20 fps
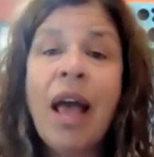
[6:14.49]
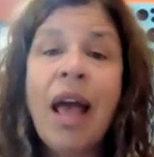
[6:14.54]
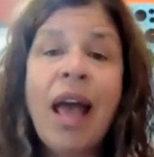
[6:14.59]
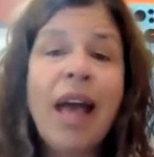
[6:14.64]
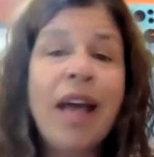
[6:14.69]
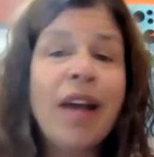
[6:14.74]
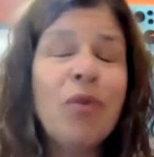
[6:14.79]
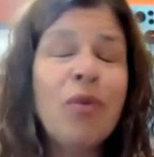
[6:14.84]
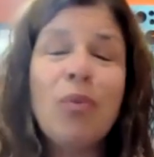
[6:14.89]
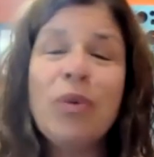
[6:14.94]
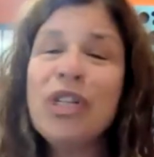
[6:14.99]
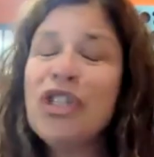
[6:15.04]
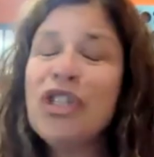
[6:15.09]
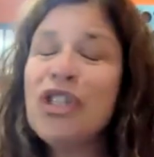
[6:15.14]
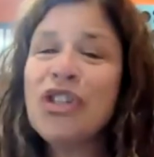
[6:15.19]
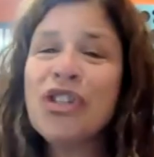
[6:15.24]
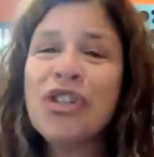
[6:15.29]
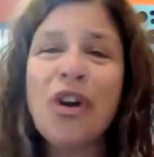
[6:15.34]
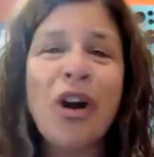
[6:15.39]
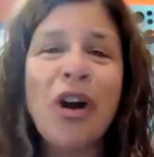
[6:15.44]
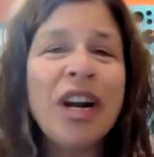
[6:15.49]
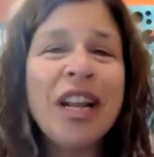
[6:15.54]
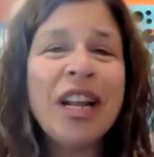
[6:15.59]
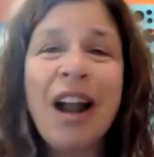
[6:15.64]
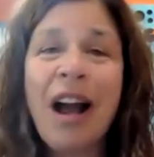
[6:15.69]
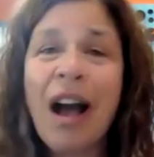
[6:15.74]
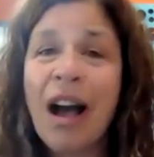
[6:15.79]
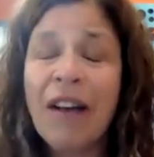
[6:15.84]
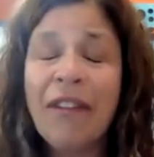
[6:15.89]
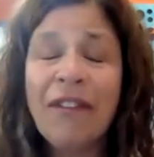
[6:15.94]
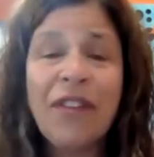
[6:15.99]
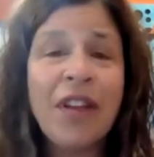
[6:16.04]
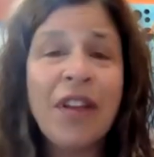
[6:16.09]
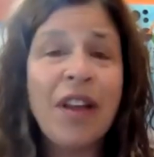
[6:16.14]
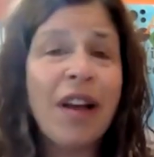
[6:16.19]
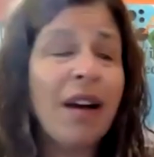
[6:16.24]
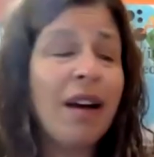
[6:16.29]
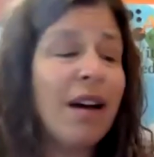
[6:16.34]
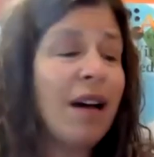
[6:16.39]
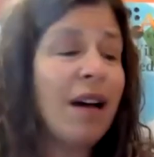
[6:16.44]
And we started
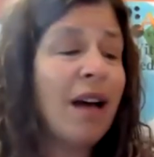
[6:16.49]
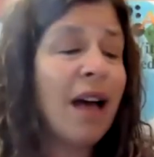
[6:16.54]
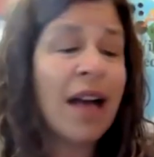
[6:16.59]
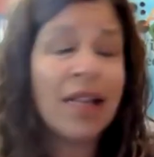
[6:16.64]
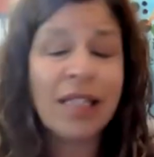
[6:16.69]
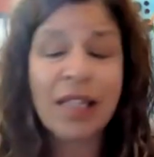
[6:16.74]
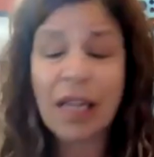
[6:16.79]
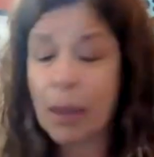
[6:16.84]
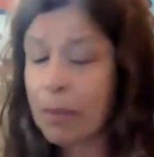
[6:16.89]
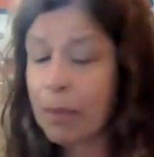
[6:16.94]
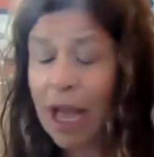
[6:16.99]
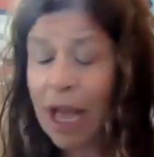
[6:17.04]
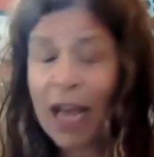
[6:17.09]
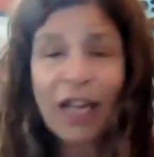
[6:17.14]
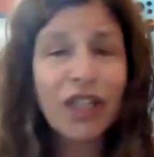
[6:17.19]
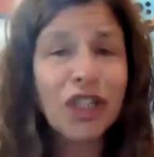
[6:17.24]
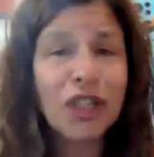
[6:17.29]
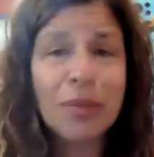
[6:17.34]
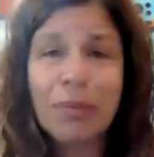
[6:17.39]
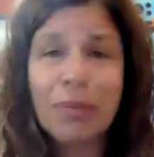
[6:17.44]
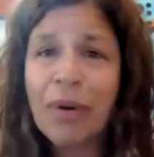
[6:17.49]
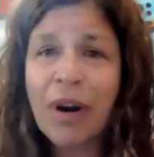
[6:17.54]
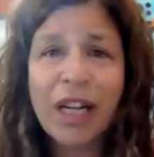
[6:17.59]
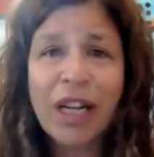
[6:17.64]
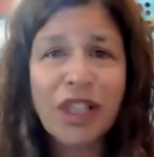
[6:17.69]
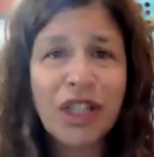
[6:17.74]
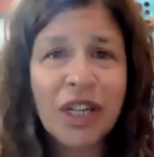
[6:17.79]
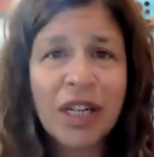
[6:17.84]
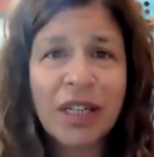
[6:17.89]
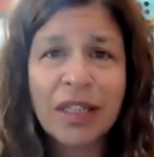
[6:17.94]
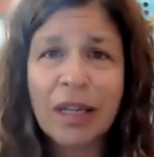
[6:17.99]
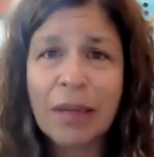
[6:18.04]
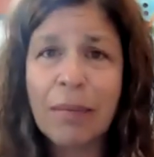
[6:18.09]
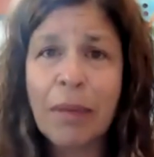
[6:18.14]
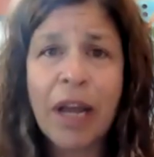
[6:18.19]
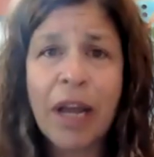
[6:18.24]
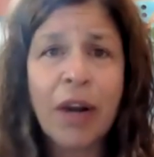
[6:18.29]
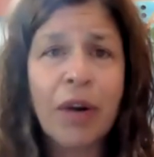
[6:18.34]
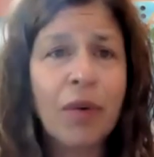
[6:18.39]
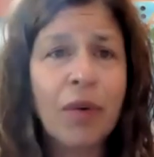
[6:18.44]
AFYA as a passion project in
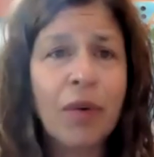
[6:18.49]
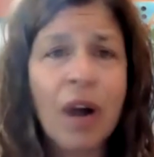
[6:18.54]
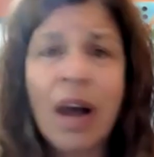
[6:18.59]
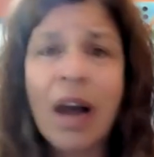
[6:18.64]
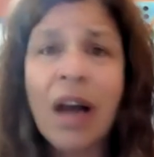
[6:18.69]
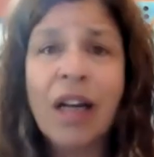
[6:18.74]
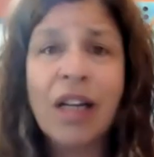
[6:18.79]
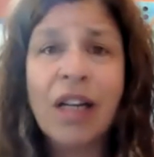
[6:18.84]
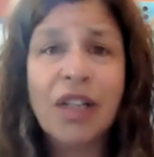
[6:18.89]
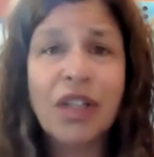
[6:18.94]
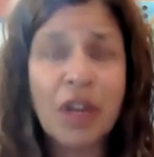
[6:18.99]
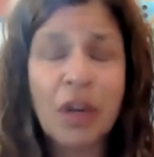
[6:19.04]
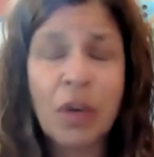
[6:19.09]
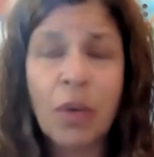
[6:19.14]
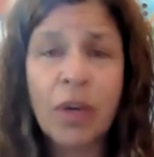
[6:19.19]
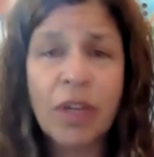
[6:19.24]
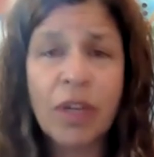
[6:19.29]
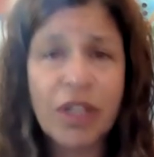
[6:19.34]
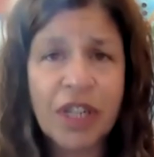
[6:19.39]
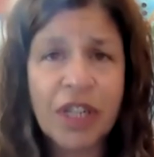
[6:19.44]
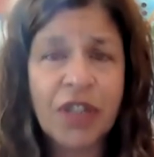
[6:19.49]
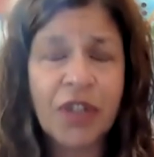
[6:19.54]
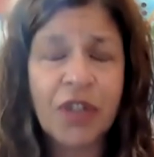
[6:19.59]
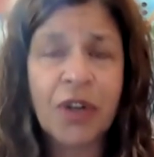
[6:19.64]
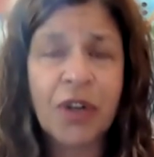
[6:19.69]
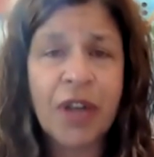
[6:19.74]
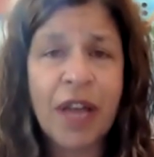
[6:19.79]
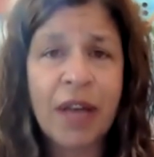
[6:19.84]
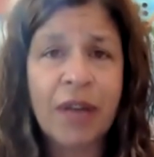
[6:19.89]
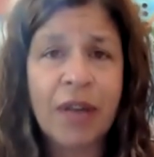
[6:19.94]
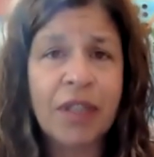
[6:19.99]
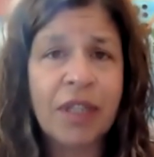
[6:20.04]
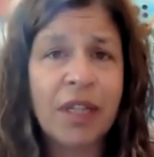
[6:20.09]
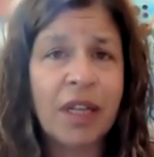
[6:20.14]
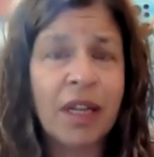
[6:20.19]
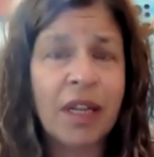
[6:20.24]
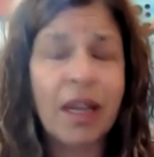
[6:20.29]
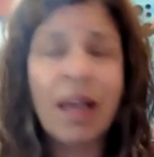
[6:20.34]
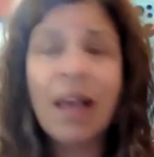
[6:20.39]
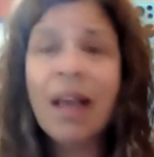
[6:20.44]
my garage in Westchester
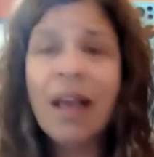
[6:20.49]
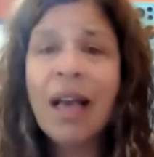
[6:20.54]
County.